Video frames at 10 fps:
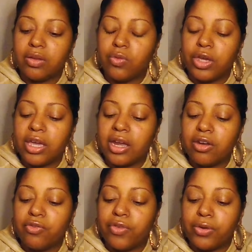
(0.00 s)
Looking at
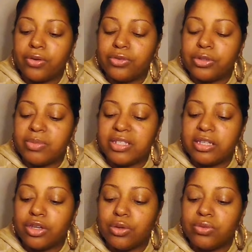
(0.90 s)
your photos,
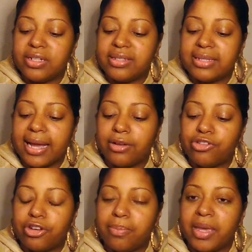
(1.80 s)
missing you,
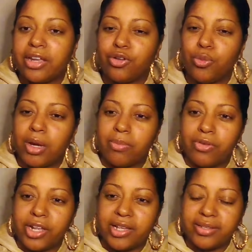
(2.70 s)
nostalgia, make new
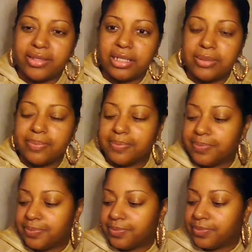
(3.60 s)
memories.
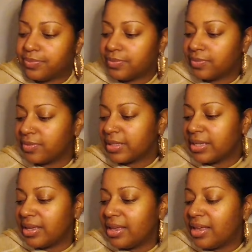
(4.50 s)
Mm-hmm
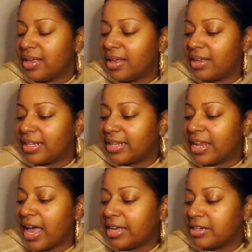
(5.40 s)
a
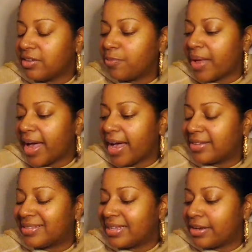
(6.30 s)
lot of
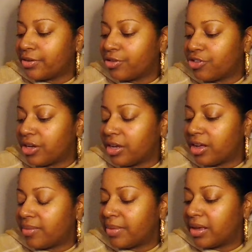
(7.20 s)
past energy
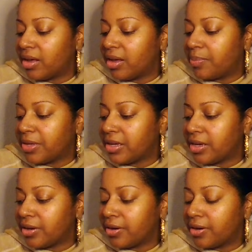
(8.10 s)
coming up
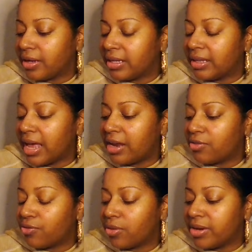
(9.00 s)
here, a lot
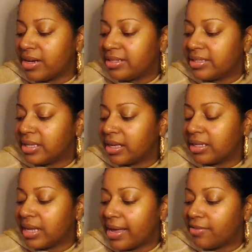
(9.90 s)
of reminiscing, a
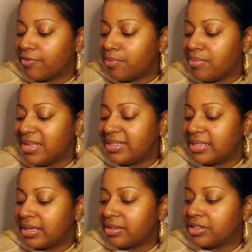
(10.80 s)
lot of
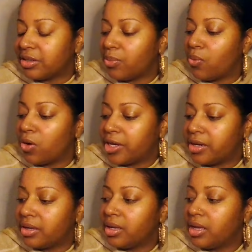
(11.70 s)
missing someone.